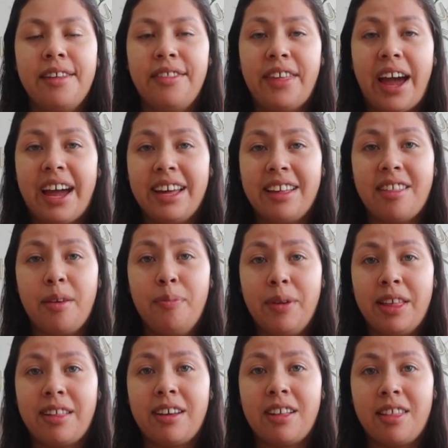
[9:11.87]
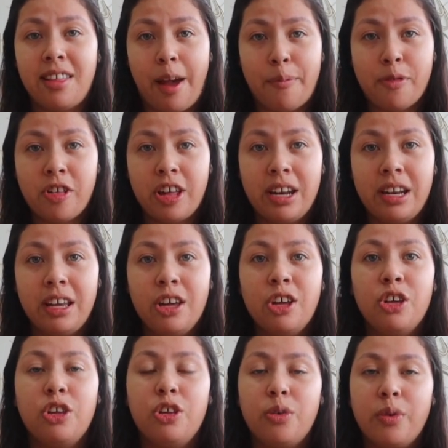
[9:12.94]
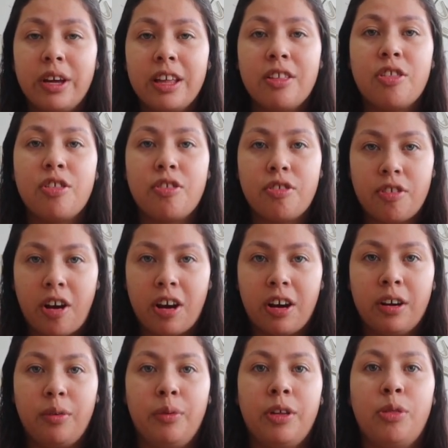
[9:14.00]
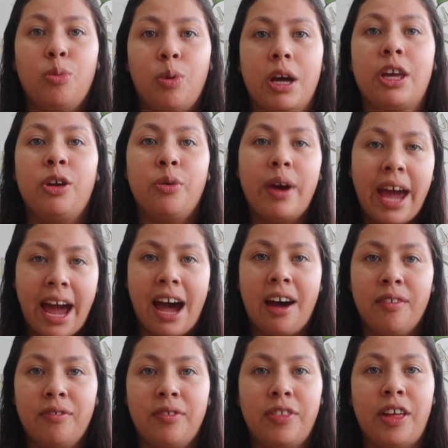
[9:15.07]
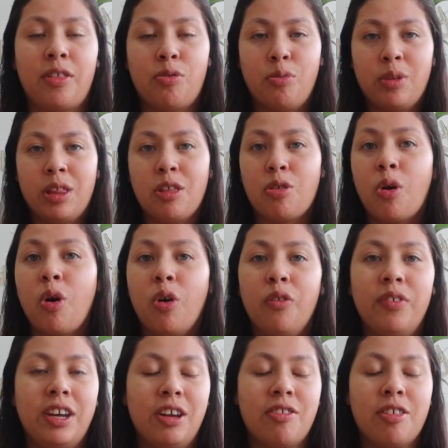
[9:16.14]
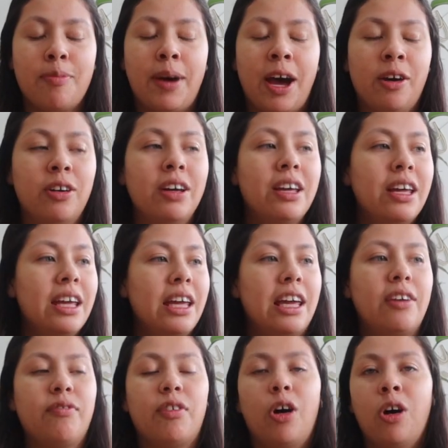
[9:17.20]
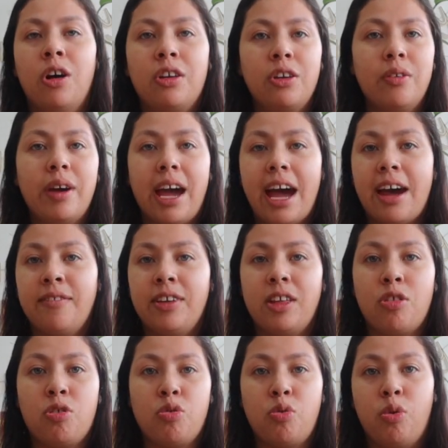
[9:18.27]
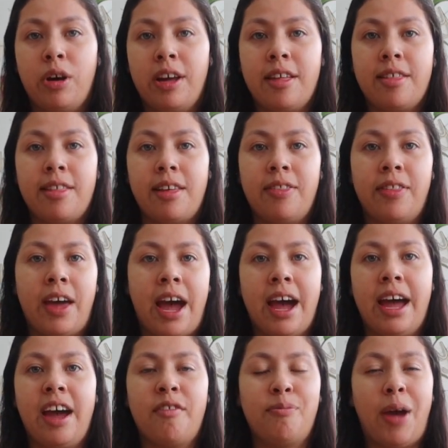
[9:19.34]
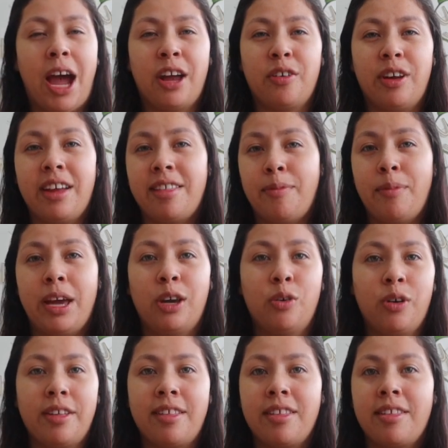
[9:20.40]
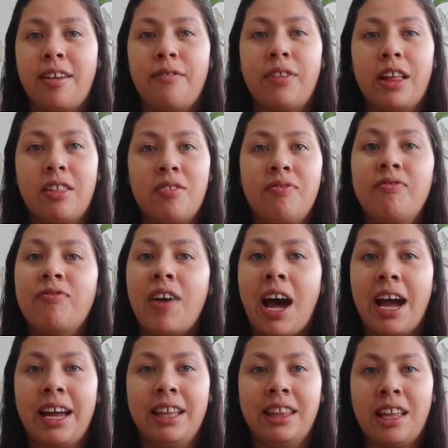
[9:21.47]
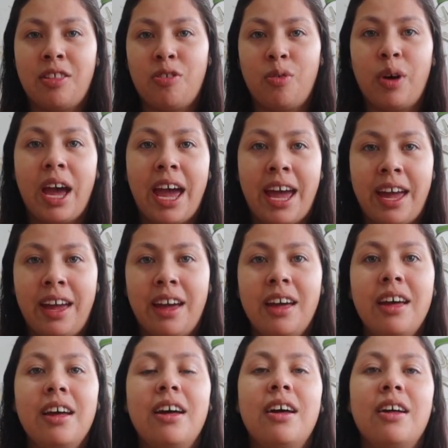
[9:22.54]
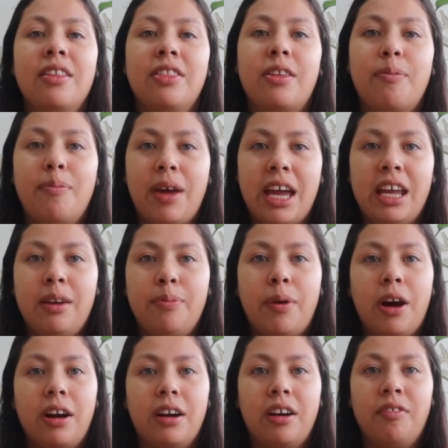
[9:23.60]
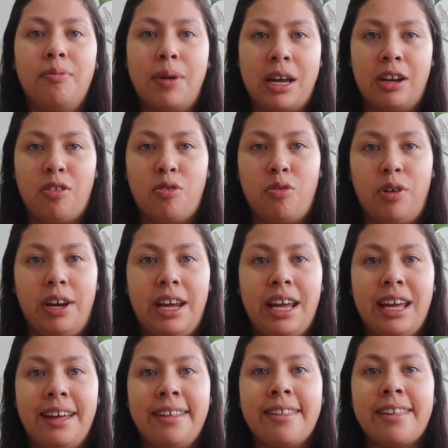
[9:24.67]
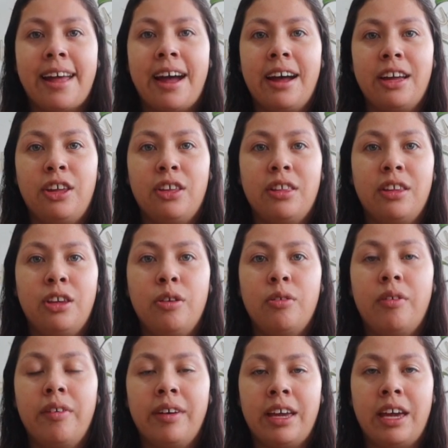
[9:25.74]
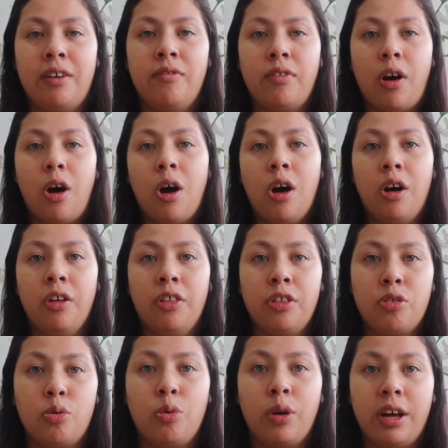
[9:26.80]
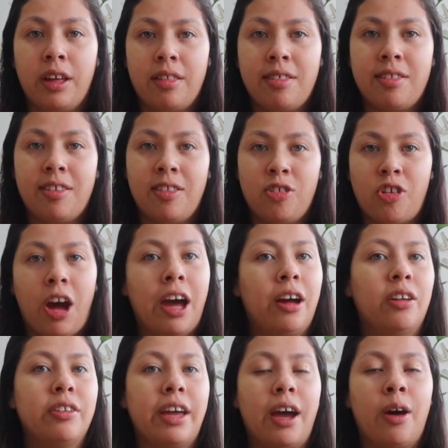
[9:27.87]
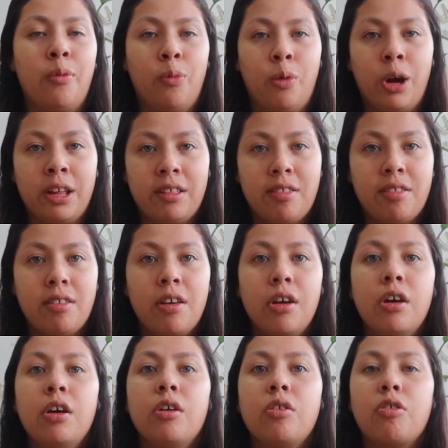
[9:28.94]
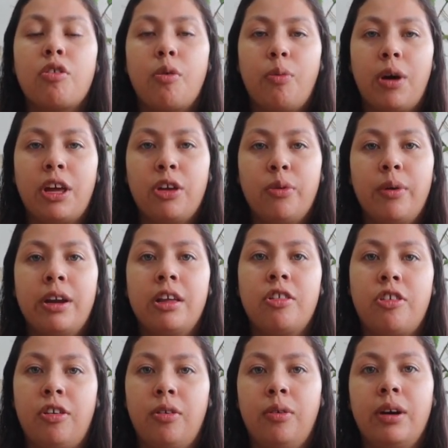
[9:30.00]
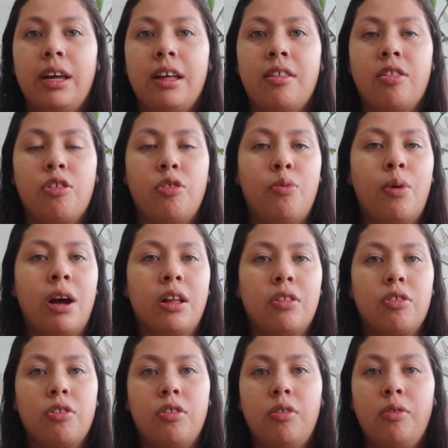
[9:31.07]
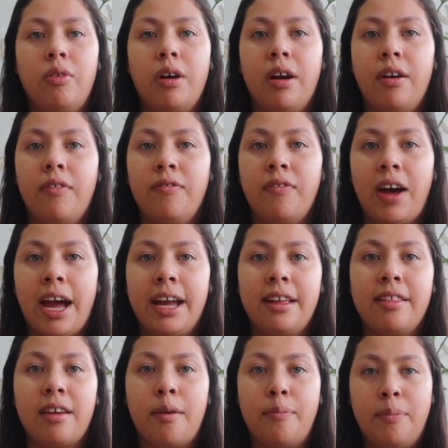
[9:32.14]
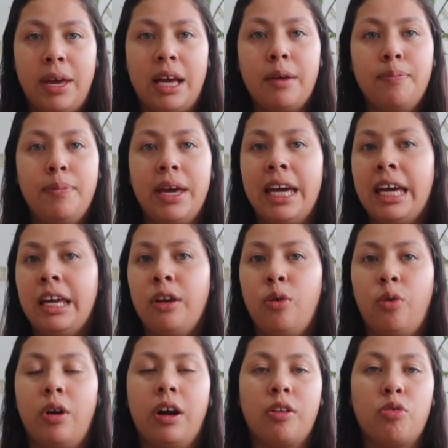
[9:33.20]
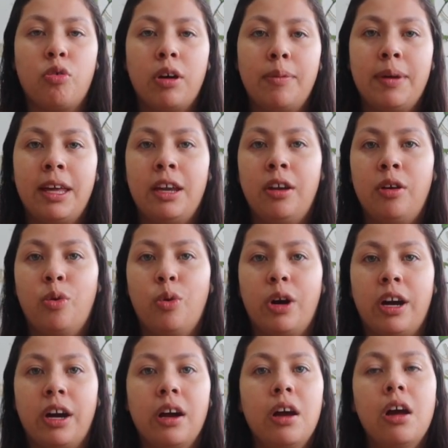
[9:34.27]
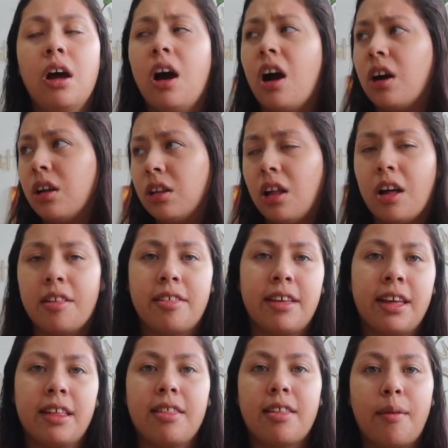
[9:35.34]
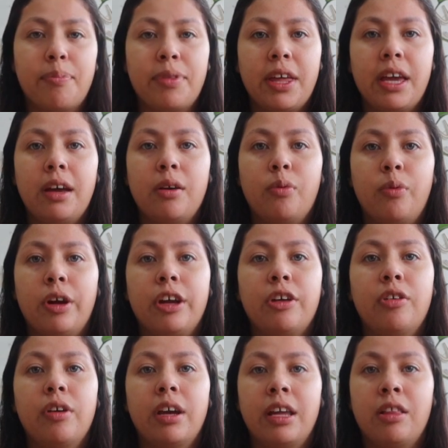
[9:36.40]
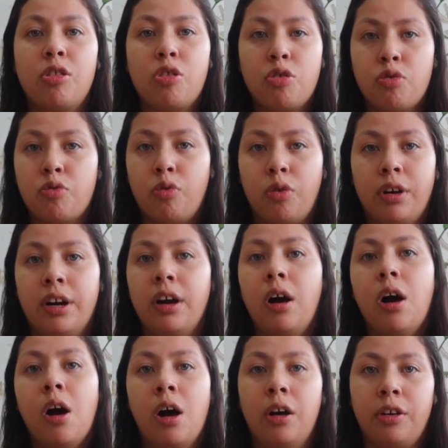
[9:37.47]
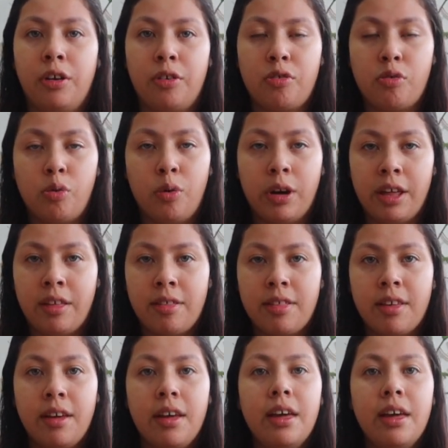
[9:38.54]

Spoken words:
That is a misconception. You can start with what you have. That's what this whole video is about. If all you have is toys that have batteries and make noise and stuff, that's fine. That's okay. The main part of Montessori is that you don't give all the toys to the child at once. So what you want to do is you want to find a big bin or a toy bin or a closet, something where you can store all your toys.